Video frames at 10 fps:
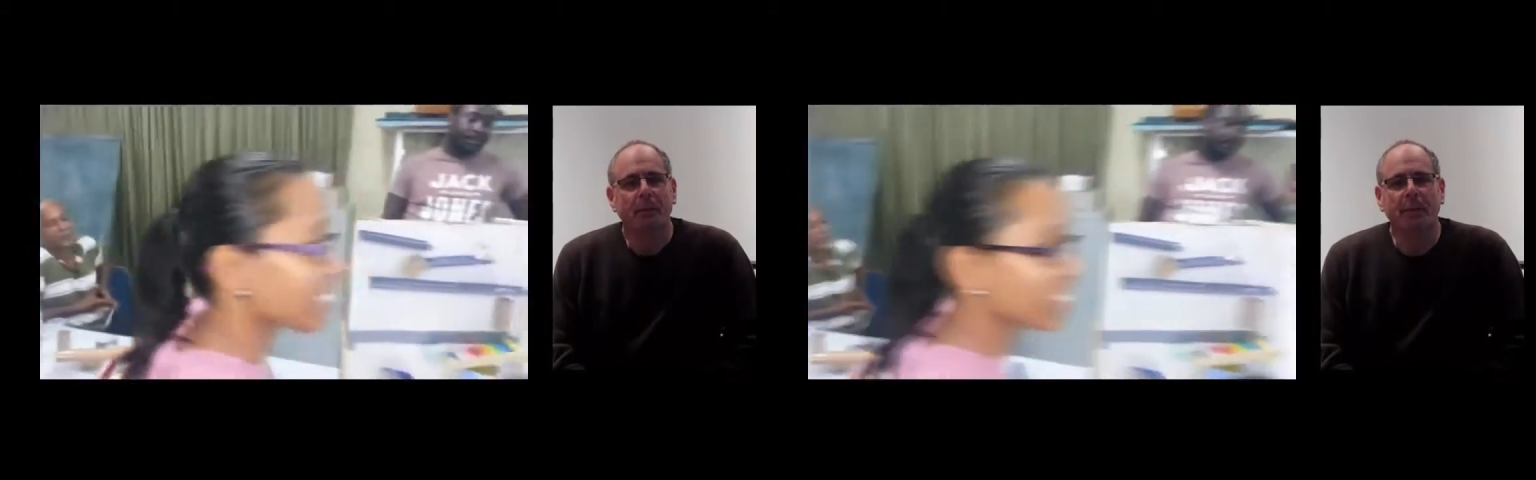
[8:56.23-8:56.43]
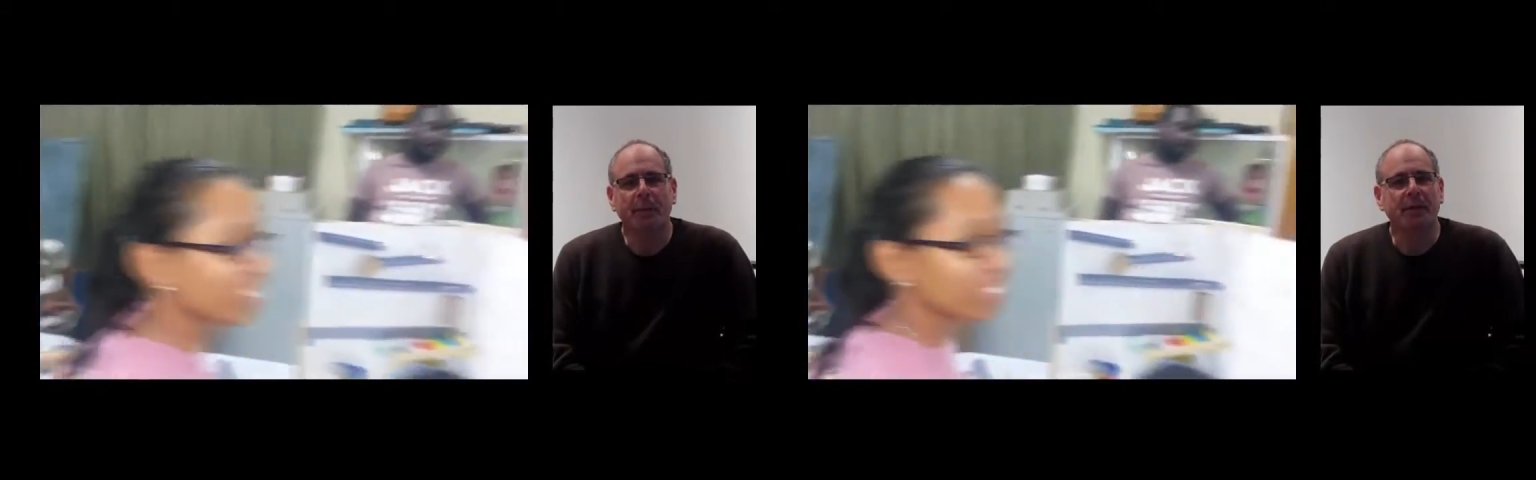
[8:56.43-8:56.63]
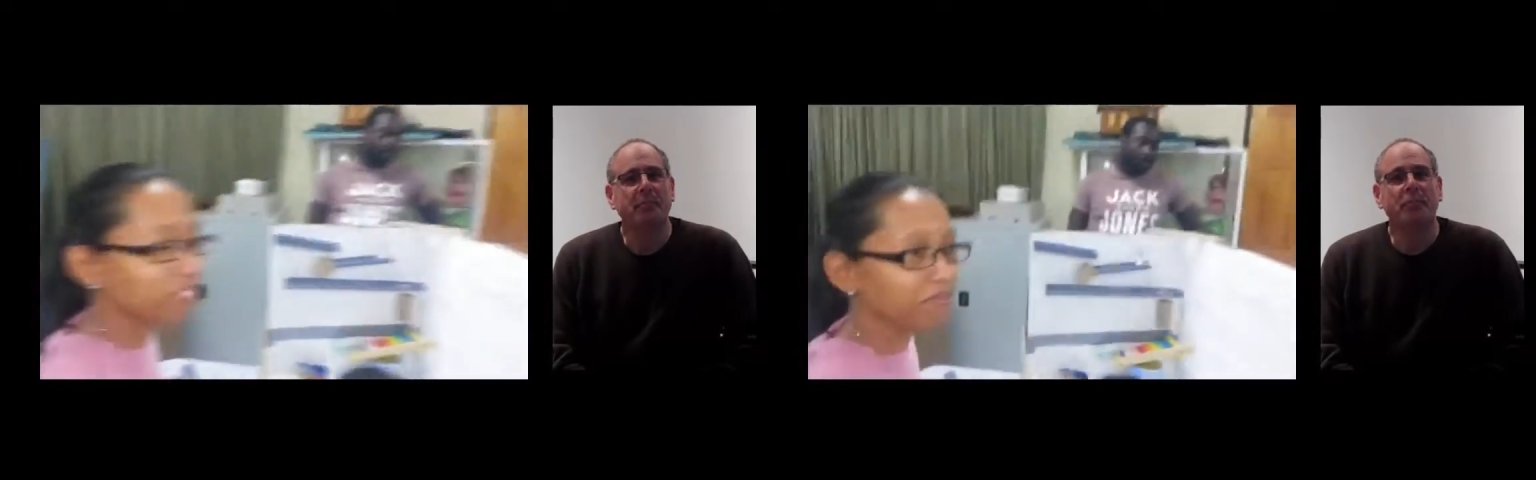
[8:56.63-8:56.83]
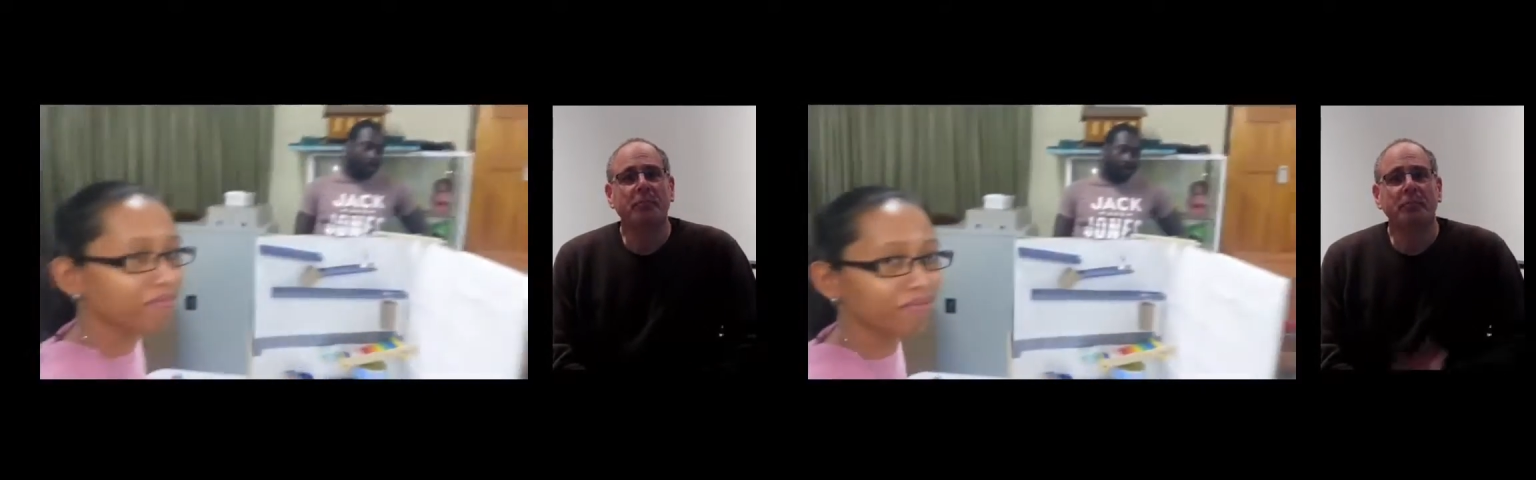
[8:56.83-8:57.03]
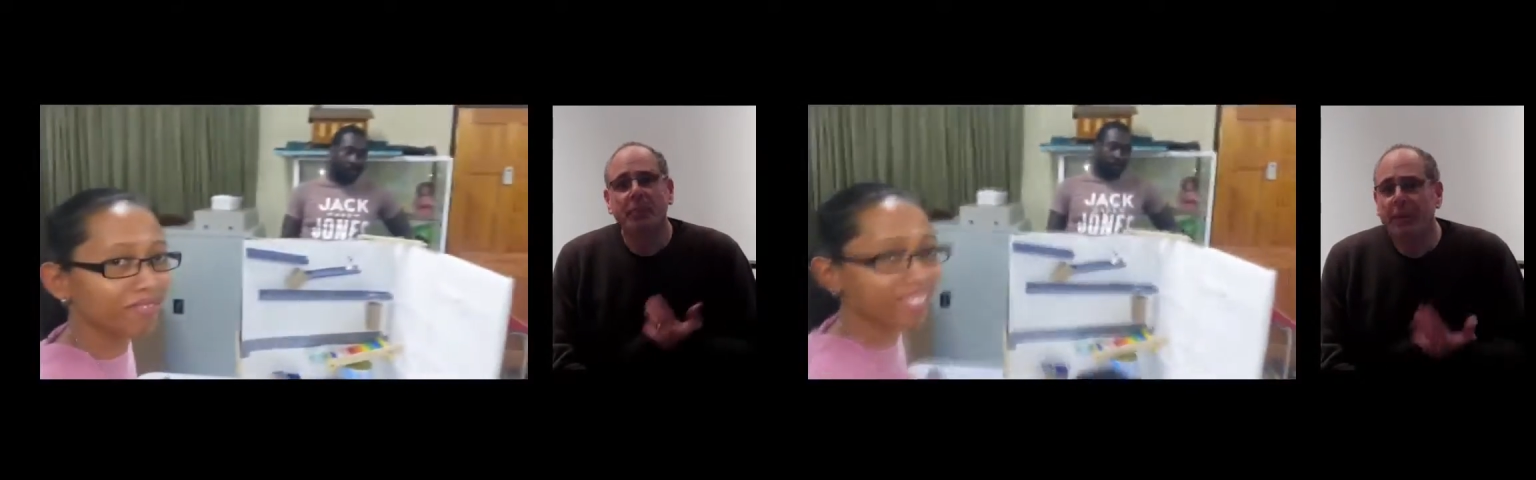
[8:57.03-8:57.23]
but can
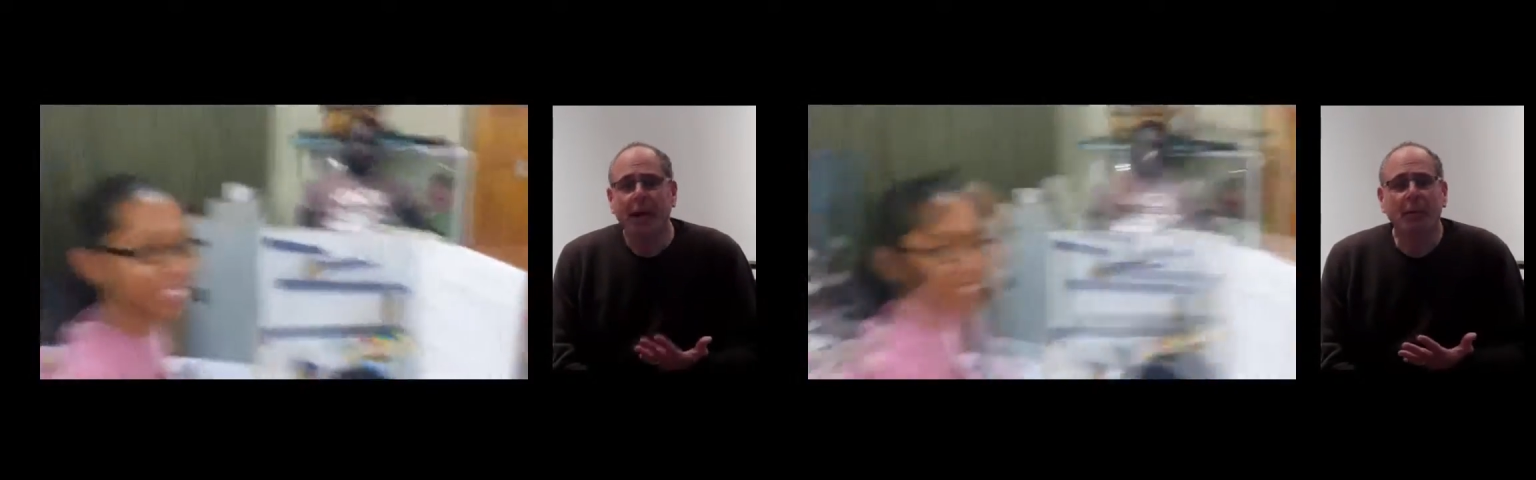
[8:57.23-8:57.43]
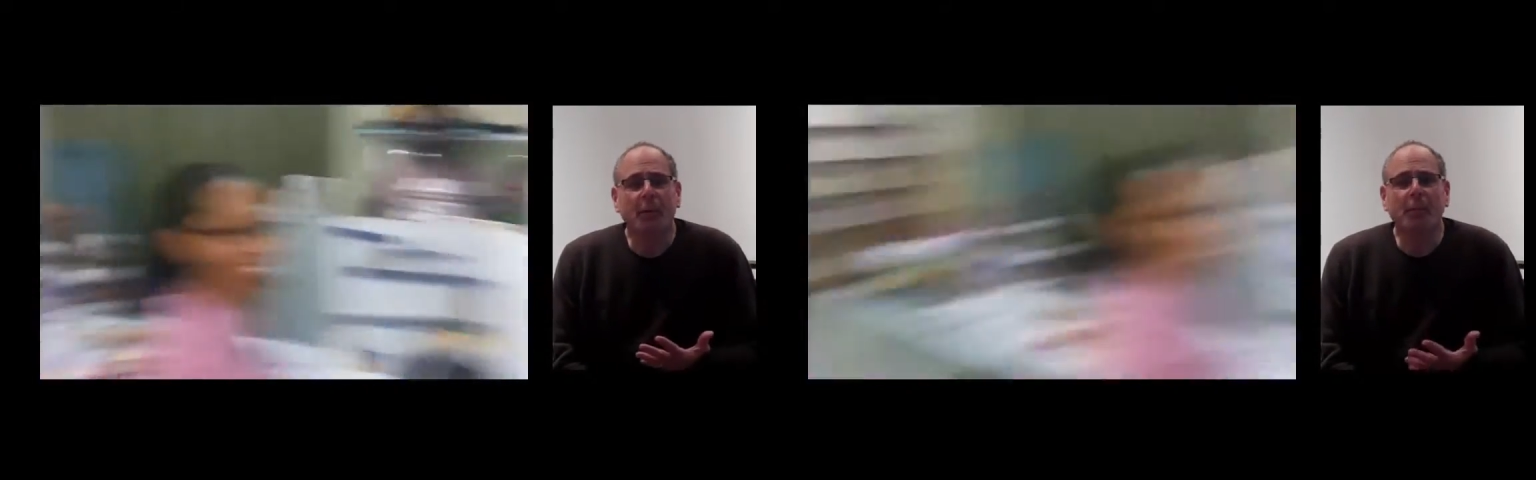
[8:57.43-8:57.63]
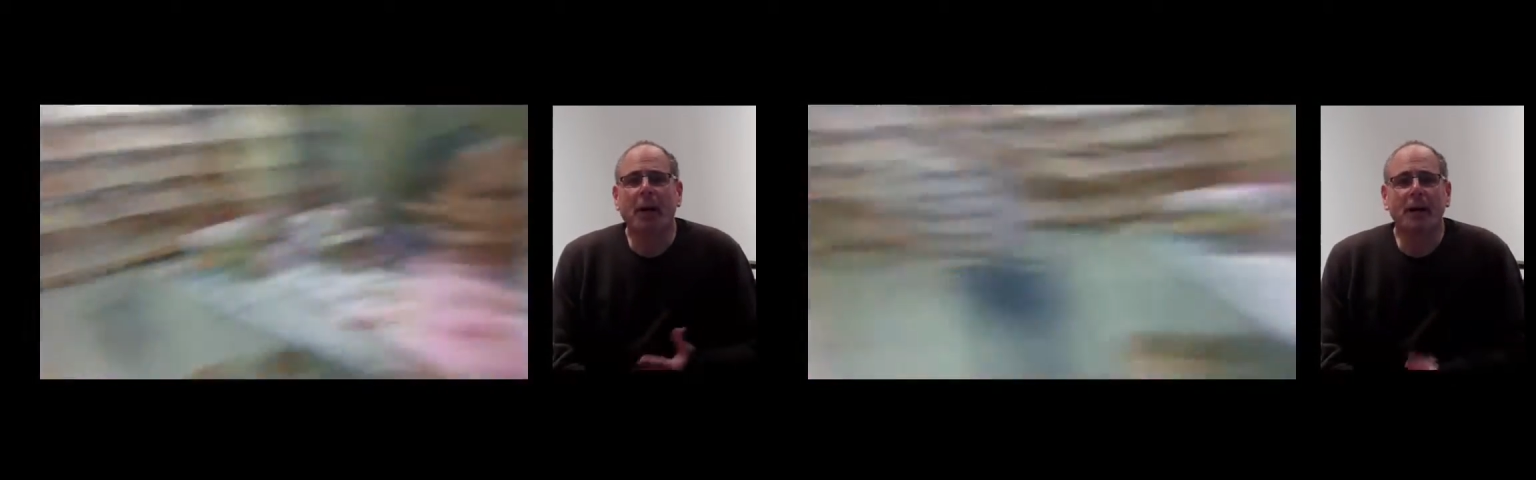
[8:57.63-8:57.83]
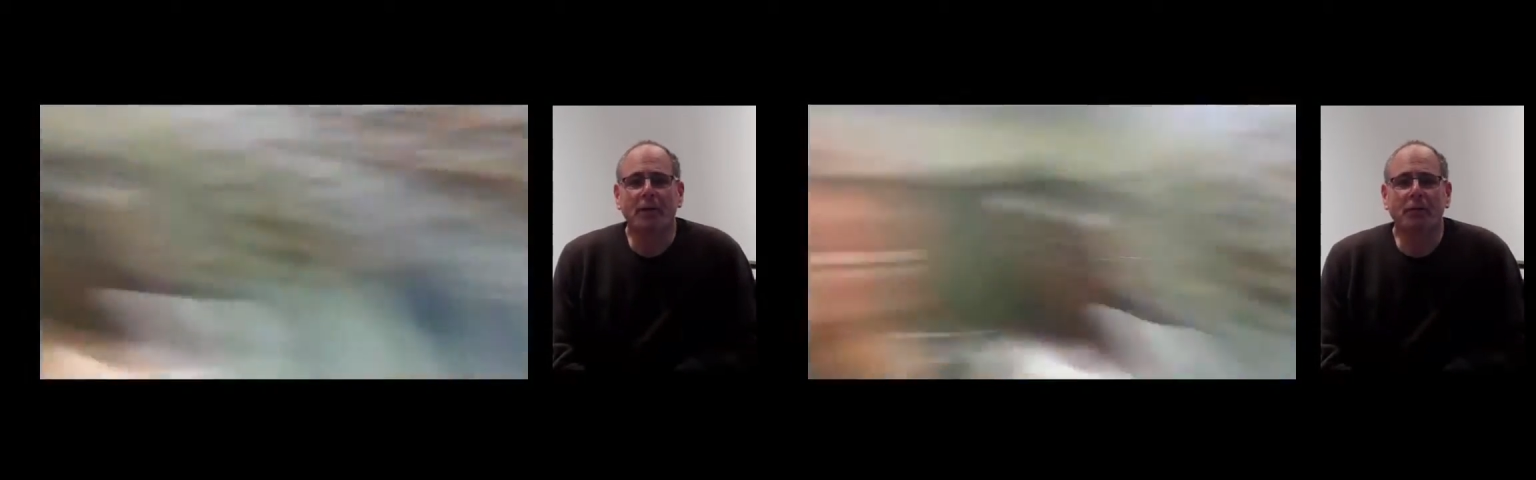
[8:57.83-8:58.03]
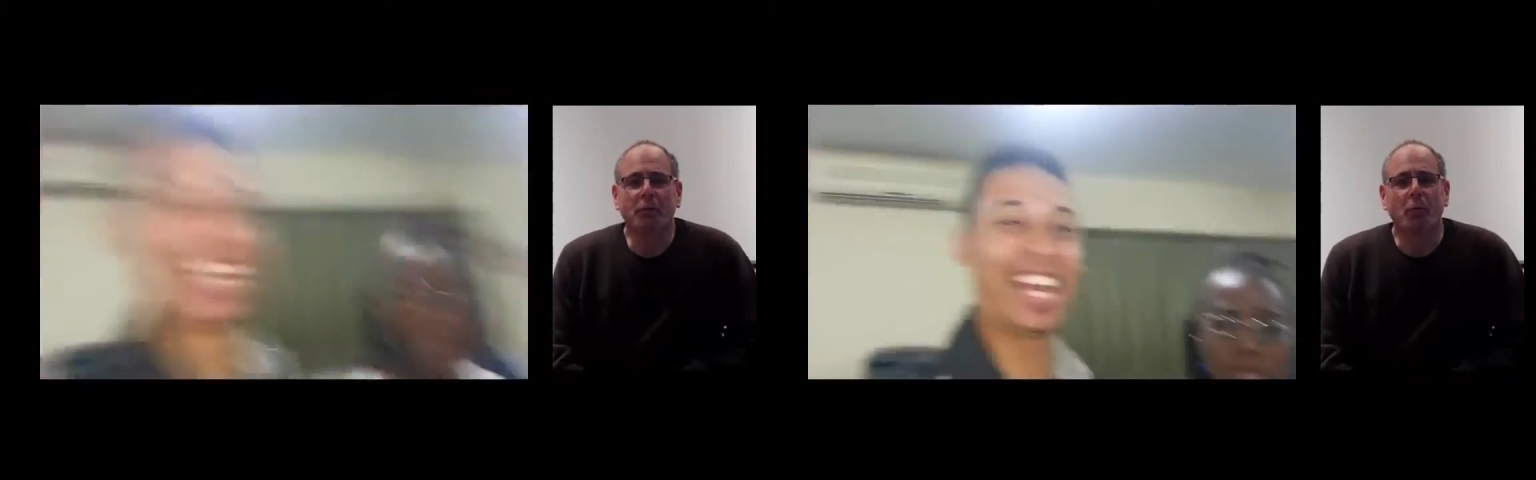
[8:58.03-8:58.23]
become a
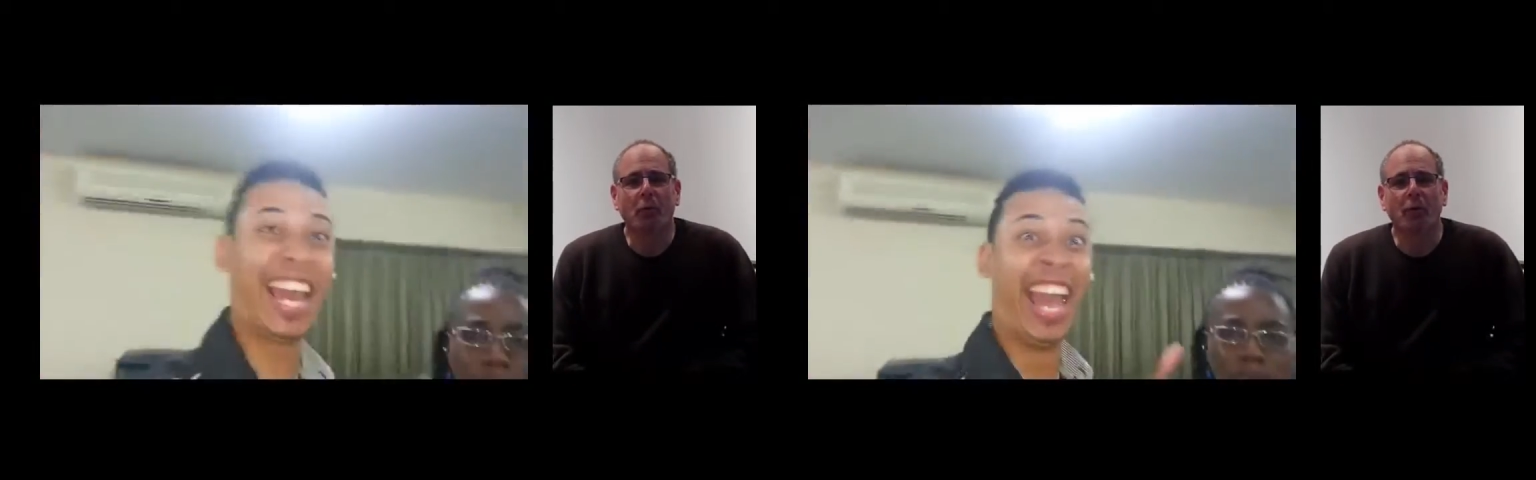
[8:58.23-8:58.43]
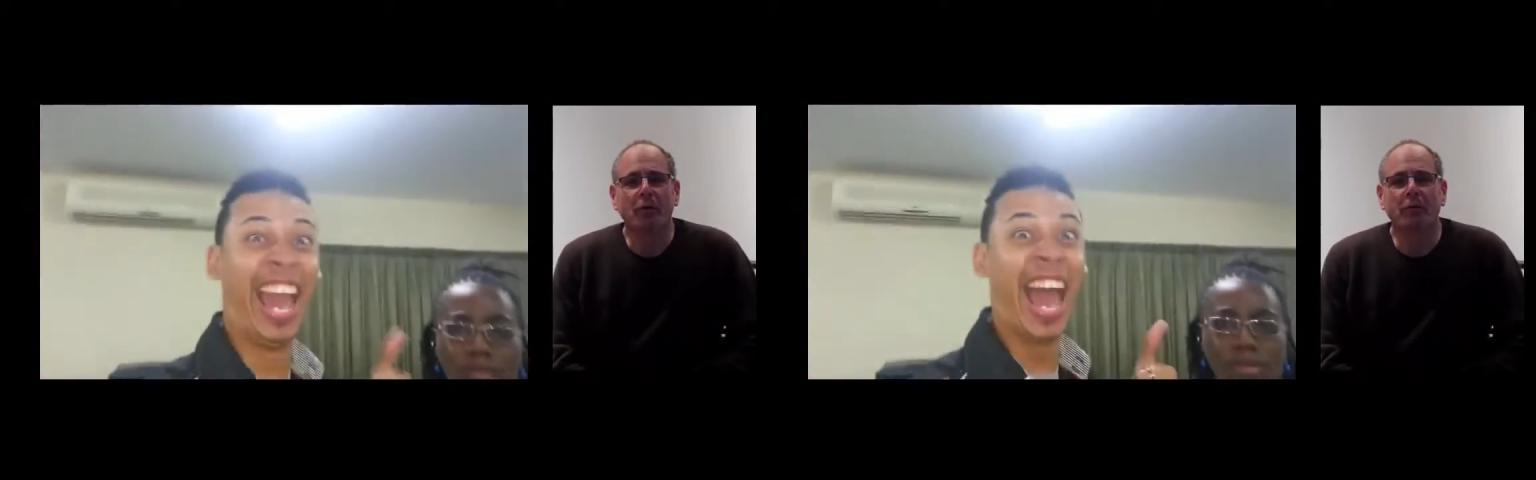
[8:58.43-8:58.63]
model for